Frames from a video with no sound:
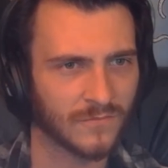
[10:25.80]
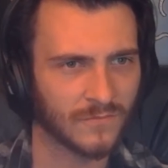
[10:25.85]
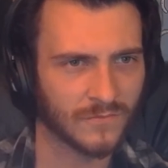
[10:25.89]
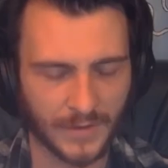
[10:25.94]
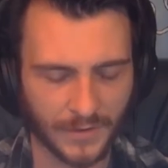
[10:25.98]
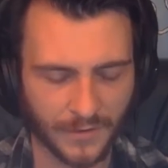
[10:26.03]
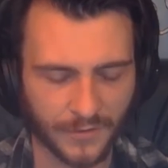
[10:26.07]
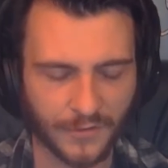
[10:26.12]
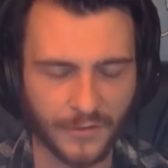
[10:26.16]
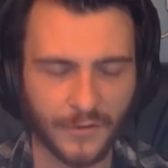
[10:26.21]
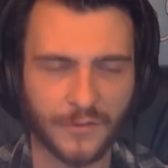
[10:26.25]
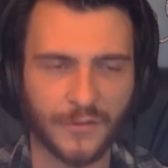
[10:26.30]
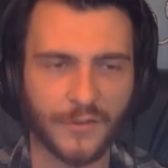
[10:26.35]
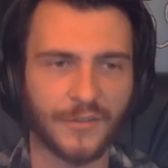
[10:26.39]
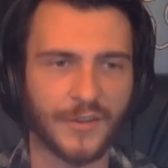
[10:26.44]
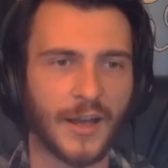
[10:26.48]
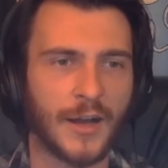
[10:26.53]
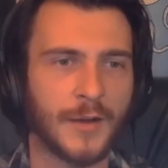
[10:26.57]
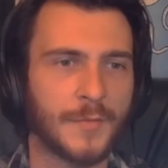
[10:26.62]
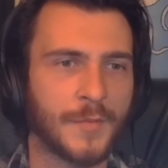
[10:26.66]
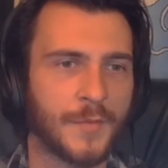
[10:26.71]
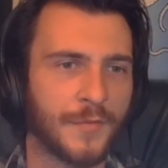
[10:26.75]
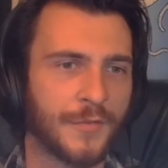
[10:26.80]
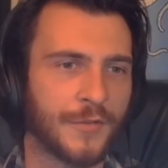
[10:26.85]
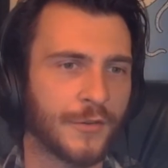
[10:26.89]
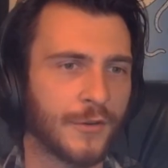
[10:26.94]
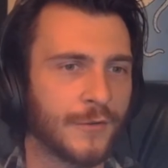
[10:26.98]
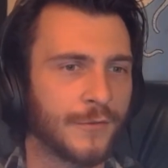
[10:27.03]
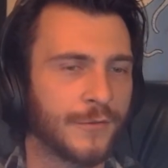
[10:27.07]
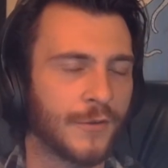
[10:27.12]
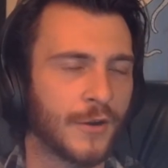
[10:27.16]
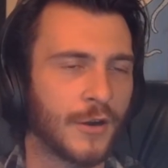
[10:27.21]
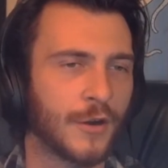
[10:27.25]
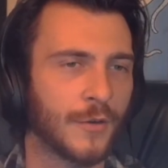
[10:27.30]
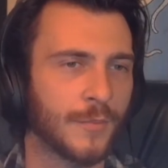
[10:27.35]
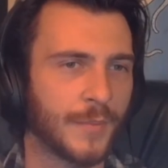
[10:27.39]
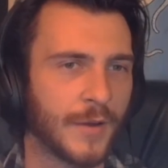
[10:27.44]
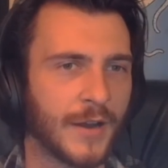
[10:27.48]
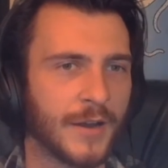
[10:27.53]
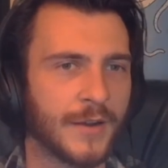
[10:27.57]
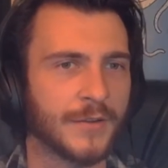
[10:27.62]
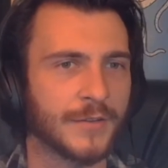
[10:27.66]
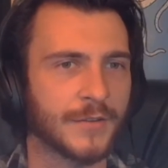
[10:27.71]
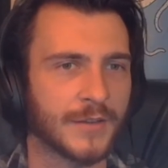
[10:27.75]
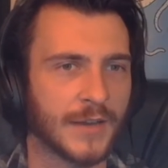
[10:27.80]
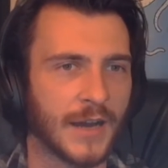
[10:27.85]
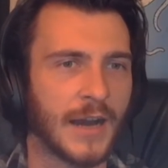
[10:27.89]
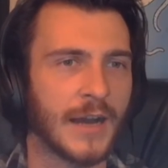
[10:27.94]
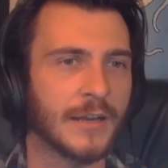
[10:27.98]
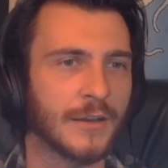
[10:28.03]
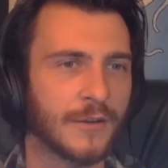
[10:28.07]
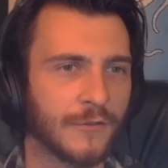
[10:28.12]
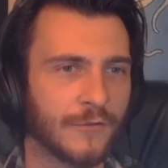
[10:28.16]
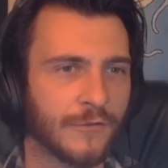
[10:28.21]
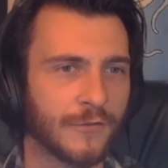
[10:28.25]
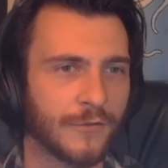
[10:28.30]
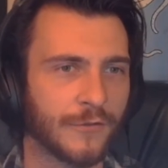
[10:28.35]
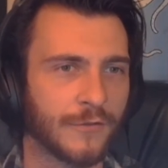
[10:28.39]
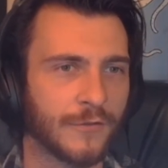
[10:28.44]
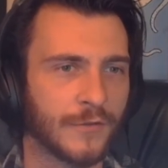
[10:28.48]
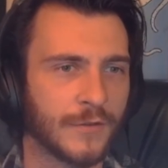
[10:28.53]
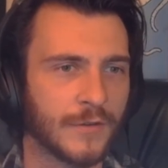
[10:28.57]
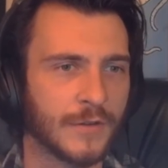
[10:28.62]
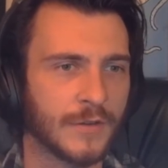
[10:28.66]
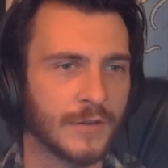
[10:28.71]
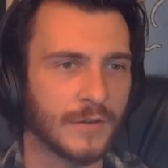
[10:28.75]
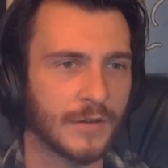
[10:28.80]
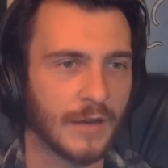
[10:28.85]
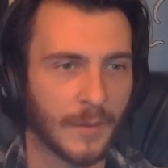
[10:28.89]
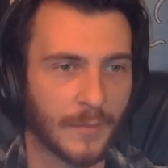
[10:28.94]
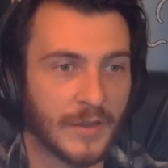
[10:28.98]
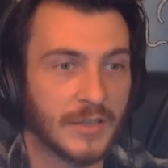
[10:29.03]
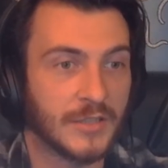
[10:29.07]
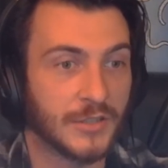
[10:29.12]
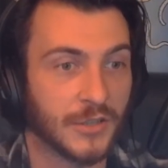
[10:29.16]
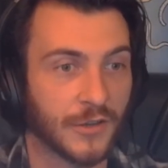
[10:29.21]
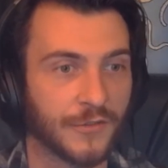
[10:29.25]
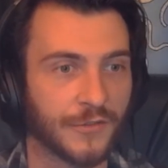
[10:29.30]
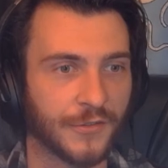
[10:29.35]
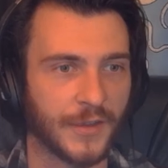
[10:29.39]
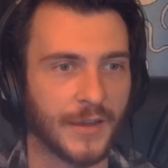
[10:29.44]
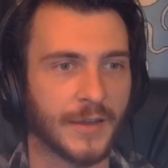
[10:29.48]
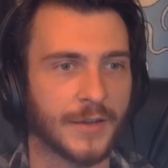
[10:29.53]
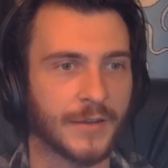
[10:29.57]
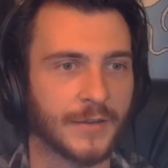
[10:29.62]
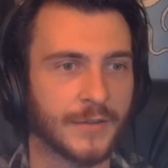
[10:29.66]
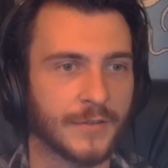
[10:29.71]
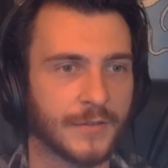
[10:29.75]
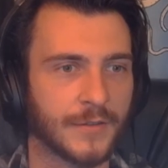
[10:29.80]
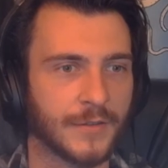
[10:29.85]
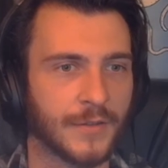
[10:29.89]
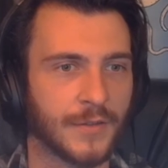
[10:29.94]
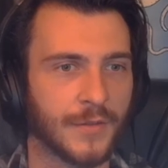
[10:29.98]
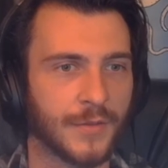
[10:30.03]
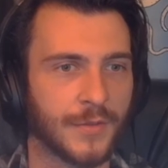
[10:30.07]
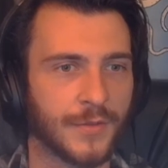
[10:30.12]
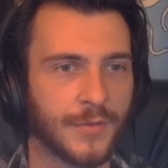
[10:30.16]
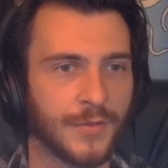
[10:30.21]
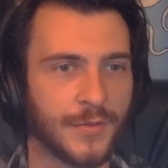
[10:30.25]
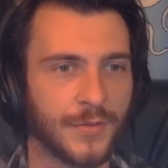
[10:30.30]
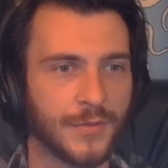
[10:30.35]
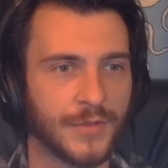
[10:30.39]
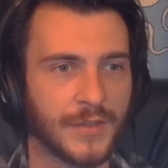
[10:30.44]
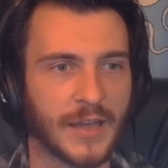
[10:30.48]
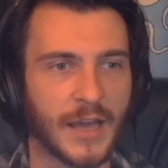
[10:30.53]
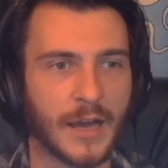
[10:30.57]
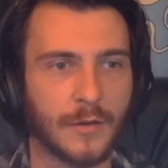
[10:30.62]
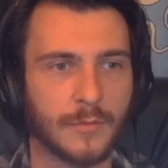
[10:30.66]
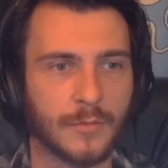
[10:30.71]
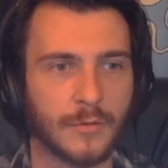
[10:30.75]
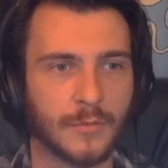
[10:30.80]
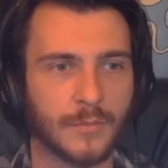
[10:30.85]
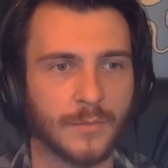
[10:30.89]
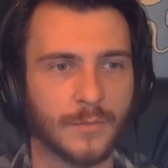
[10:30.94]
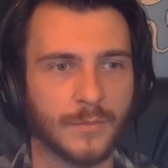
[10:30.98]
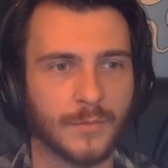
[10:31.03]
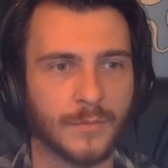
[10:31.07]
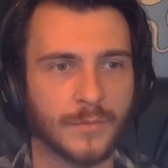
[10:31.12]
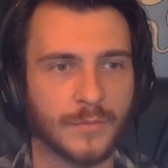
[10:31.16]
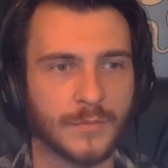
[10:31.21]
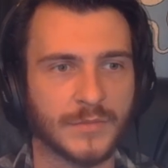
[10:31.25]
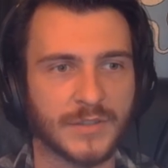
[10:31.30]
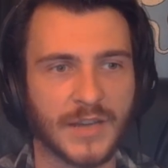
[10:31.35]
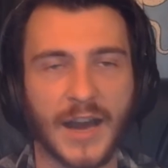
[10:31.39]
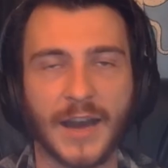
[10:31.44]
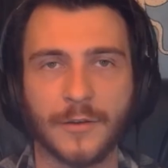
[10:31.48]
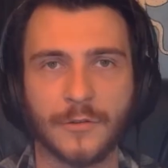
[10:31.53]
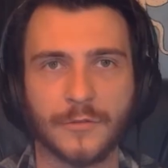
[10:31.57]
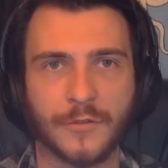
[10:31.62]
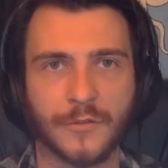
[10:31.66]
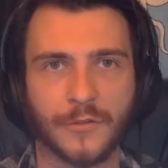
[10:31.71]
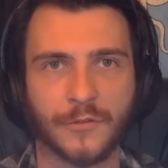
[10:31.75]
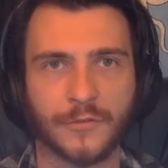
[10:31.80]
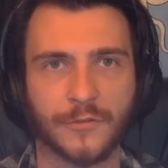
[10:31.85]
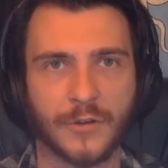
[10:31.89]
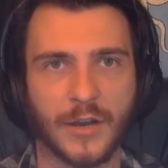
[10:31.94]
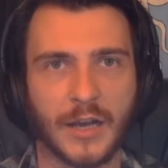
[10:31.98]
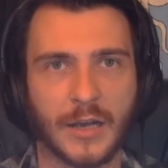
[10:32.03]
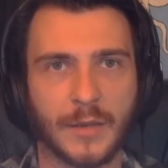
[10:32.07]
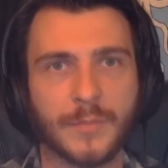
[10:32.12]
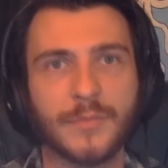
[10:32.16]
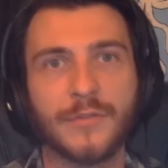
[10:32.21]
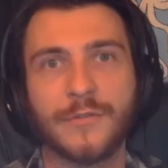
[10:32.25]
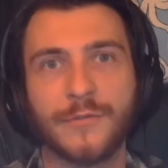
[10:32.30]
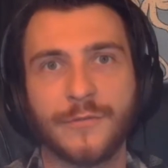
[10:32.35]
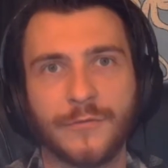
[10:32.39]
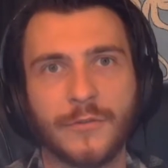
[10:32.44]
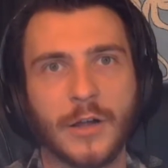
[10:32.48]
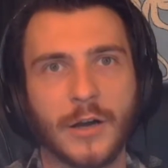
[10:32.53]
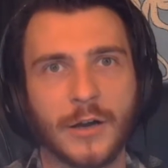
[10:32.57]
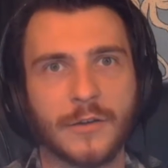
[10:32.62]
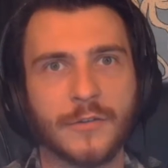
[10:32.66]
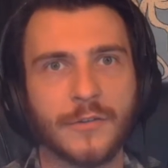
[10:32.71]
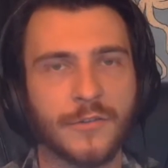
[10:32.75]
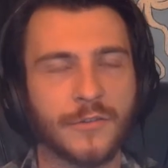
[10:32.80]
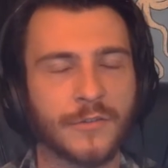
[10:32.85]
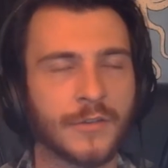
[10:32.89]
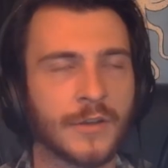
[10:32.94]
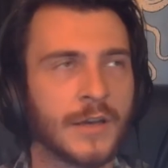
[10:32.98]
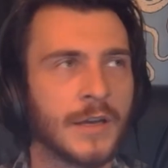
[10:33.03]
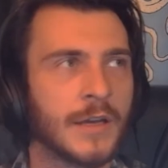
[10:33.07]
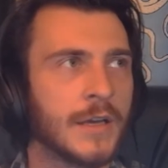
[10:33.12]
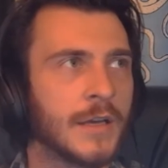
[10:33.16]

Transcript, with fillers: So has this album so far been kind of, I mean, just like the album title describes, Flux,